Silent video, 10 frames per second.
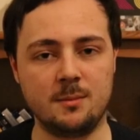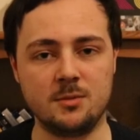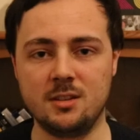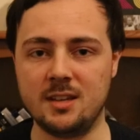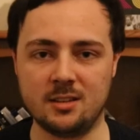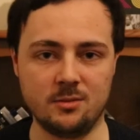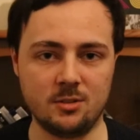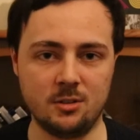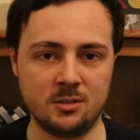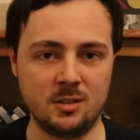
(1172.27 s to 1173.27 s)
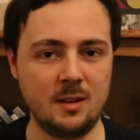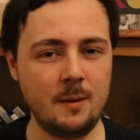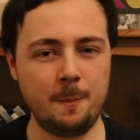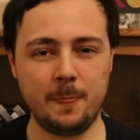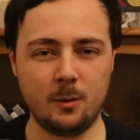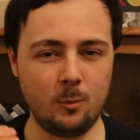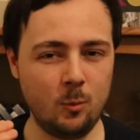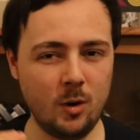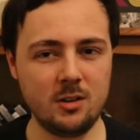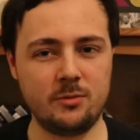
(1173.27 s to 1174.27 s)
So, yes, of course,
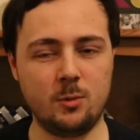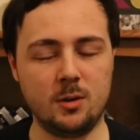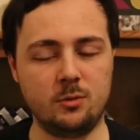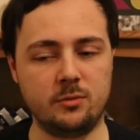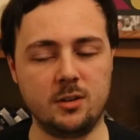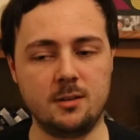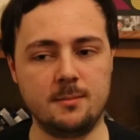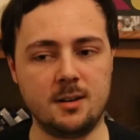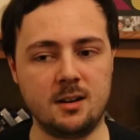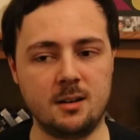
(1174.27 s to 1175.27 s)
wonderful, wonderful film.